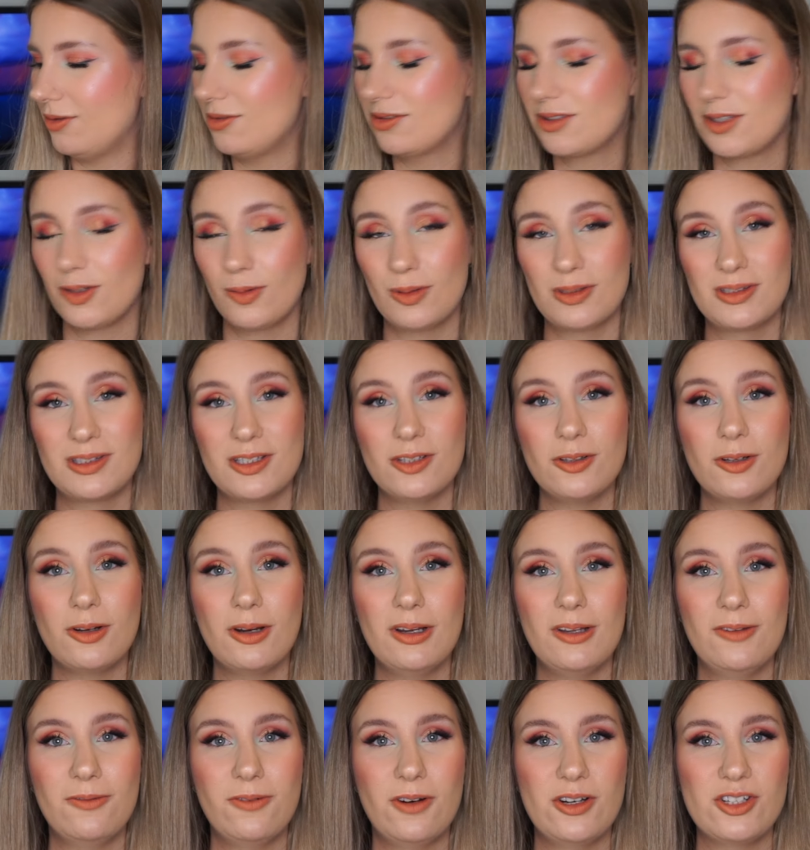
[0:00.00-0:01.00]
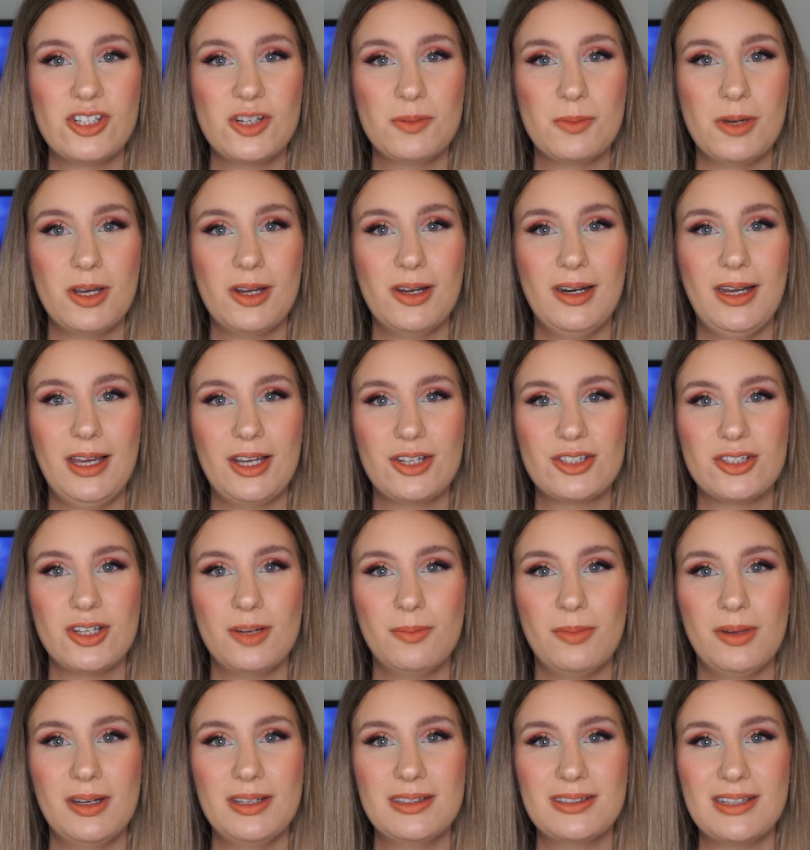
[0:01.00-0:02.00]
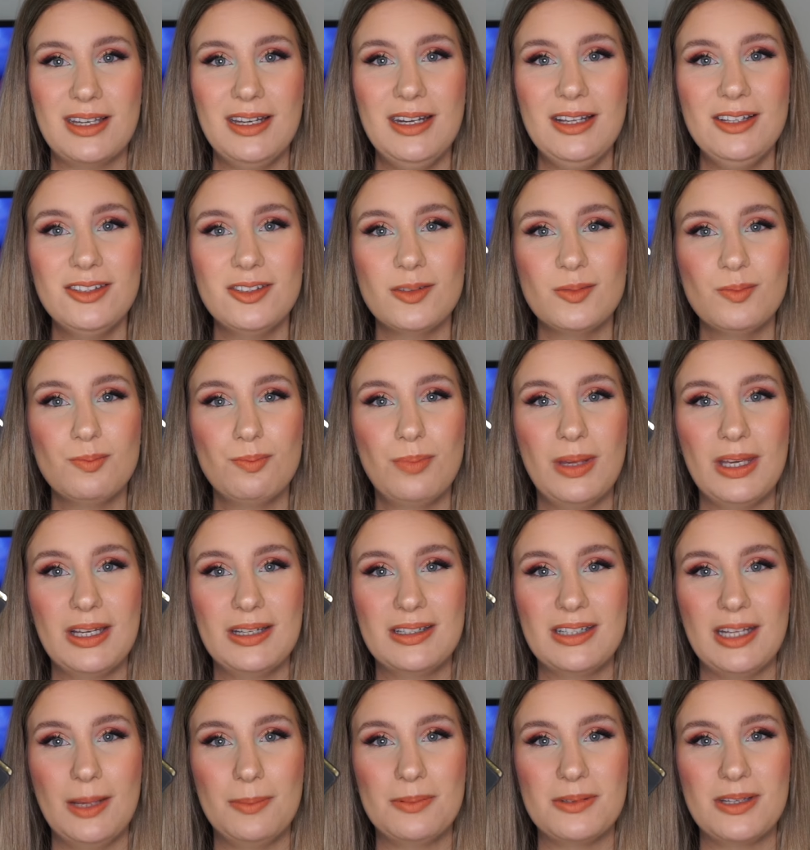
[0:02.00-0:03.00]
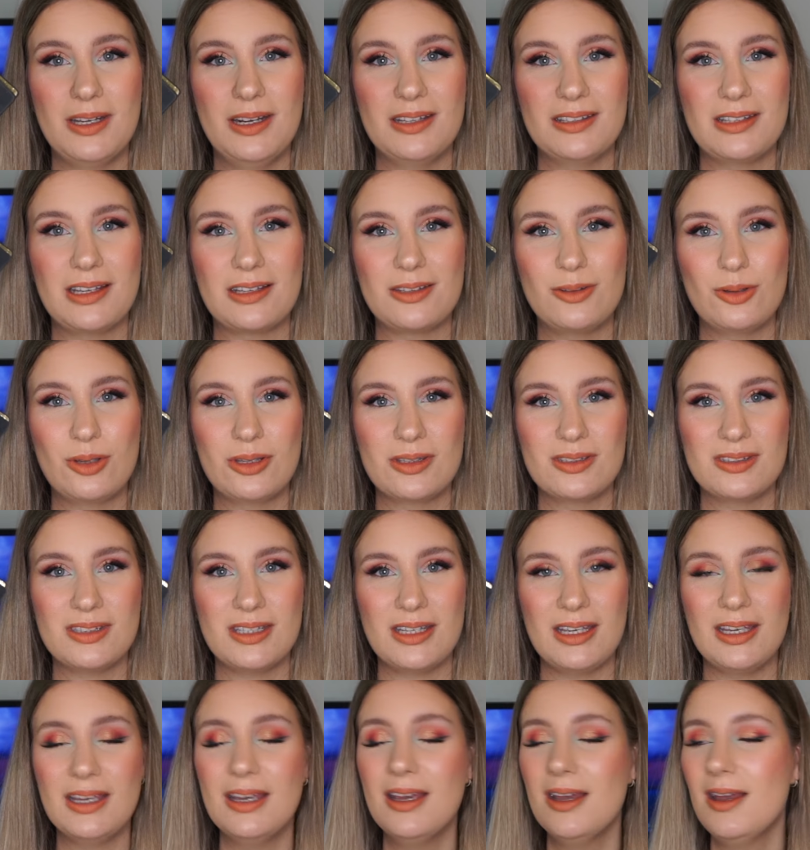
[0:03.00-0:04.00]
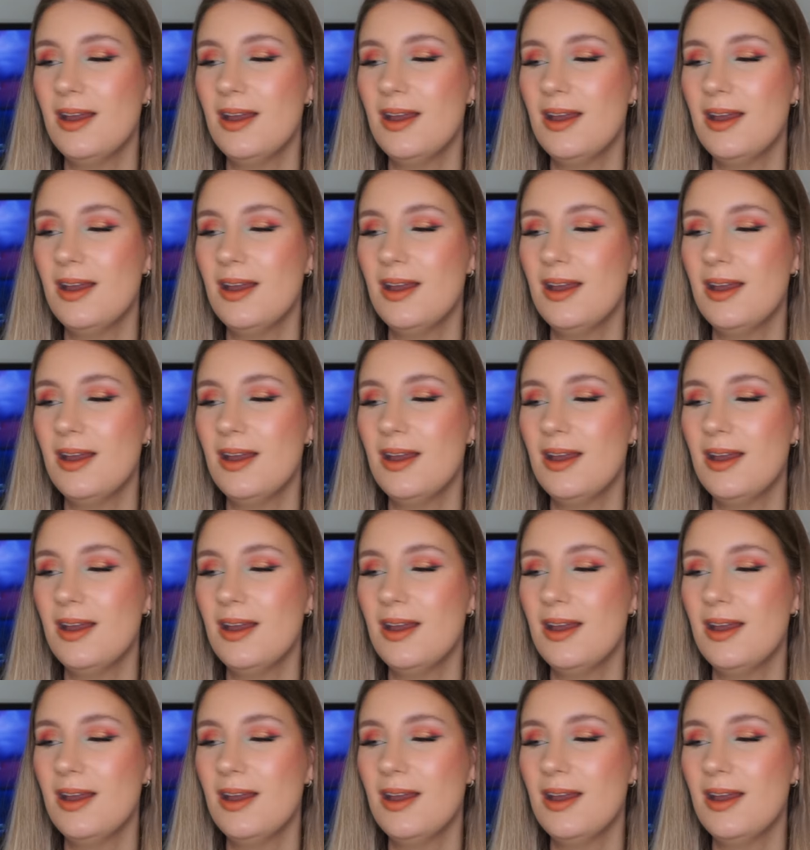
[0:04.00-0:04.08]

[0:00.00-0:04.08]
so it's still quite fresh in my collection, but it's getting some big dips in it, as you can see.